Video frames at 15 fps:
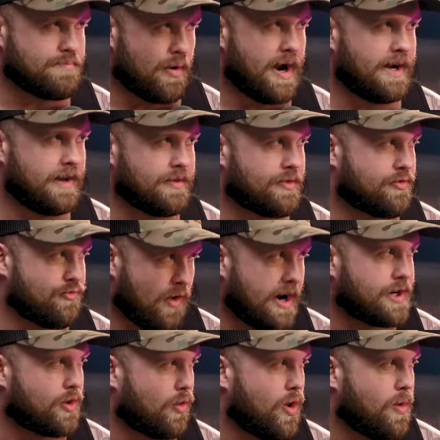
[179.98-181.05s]
Brandon's
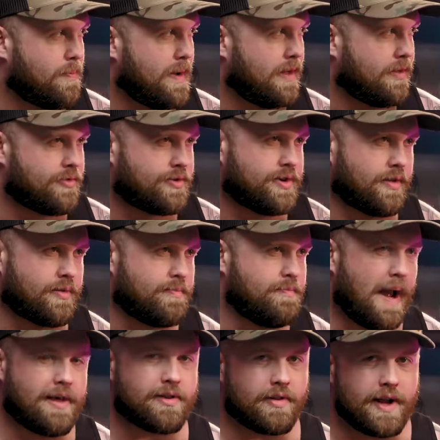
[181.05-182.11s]
friend group is just
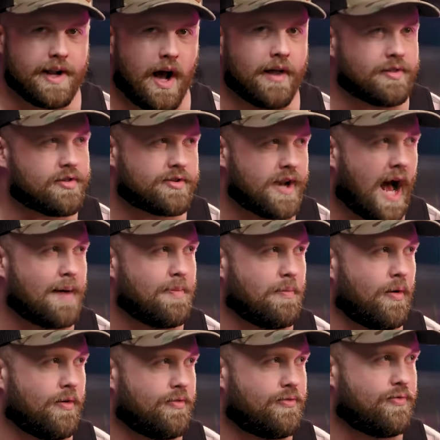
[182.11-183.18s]
basically an
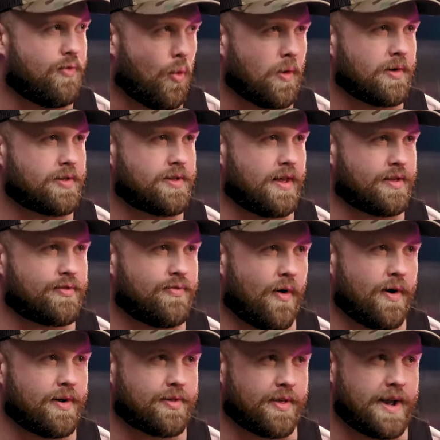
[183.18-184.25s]
unstoppable force as far
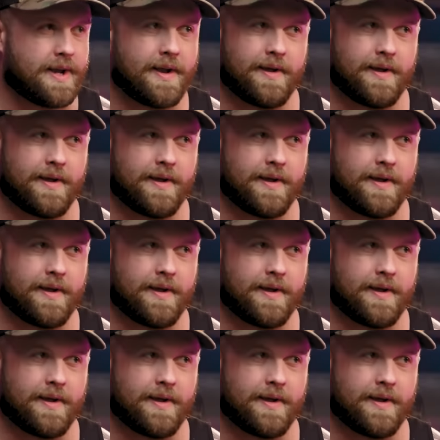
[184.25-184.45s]
as like